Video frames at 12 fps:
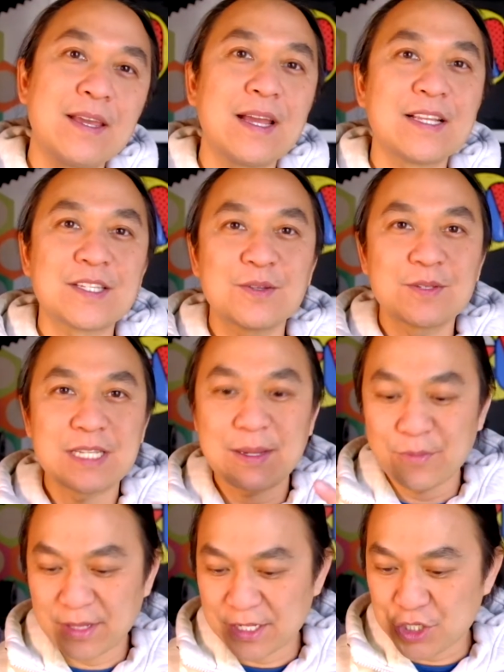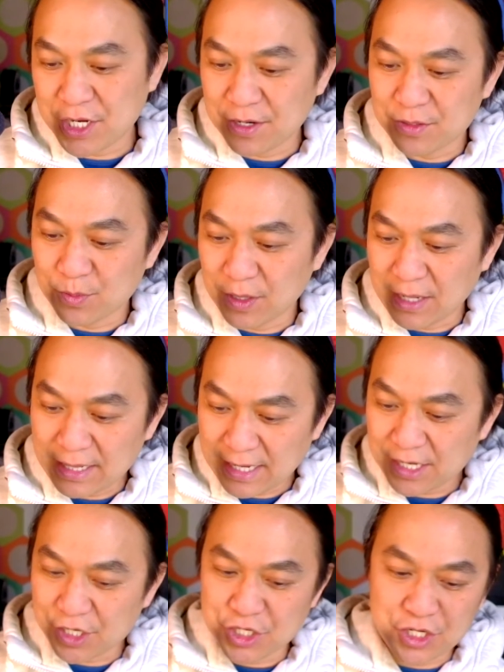And so same with this channel as well. I'd
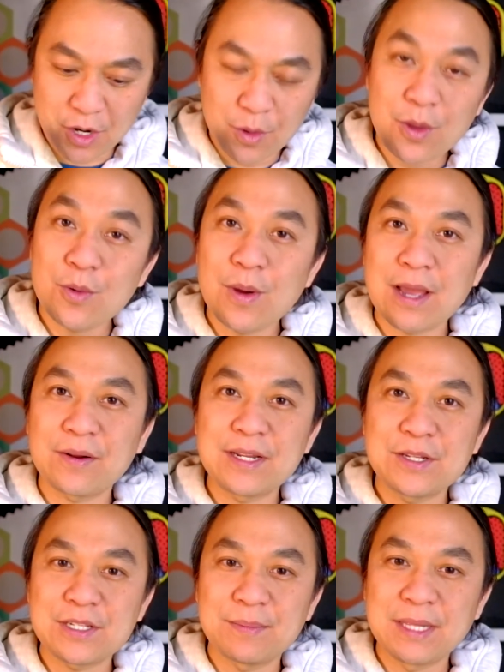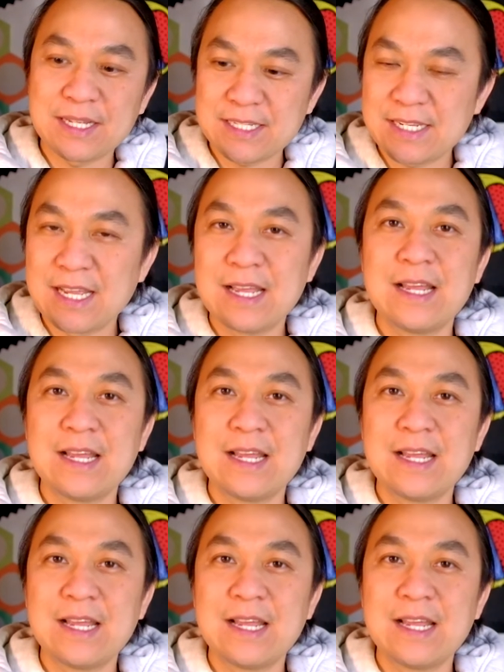like to show you how I do some of this.